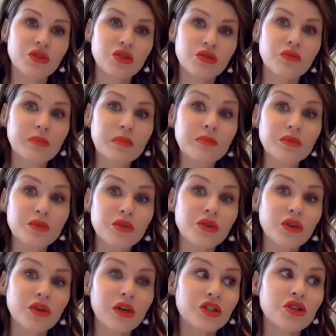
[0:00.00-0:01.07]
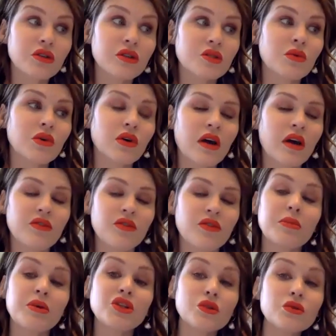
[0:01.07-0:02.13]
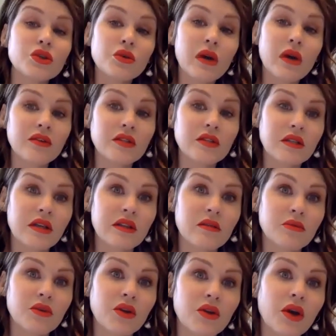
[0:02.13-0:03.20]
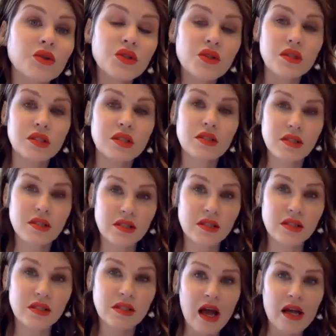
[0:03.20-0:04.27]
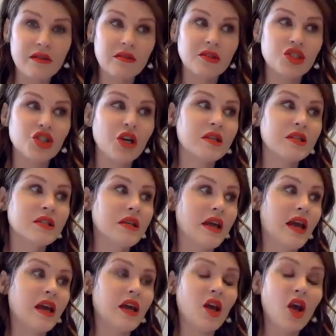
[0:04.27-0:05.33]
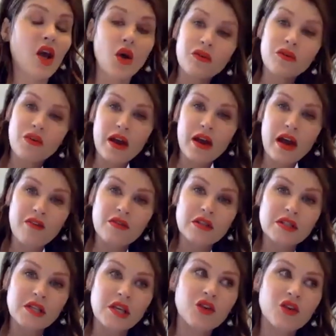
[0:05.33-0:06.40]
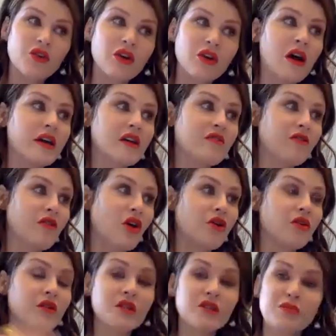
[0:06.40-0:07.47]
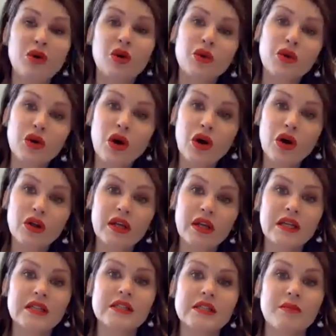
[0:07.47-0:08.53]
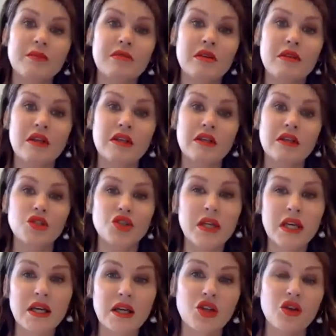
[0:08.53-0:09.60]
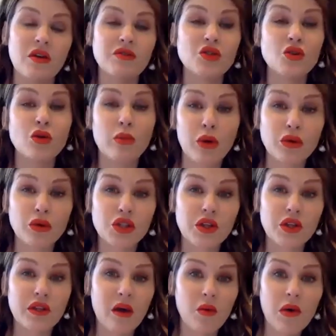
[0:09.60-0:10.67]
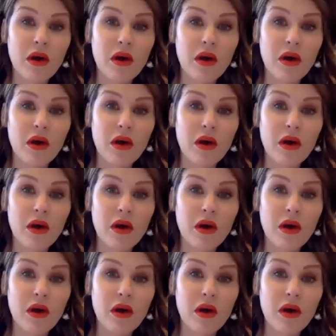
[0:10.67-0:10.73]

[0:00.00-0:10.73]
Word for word: you your insurance will cover it, but you do have to let them know. So this is it's not just a oh if I have the secret I can follow this protocol. It is something that's unique, and you have to approach it that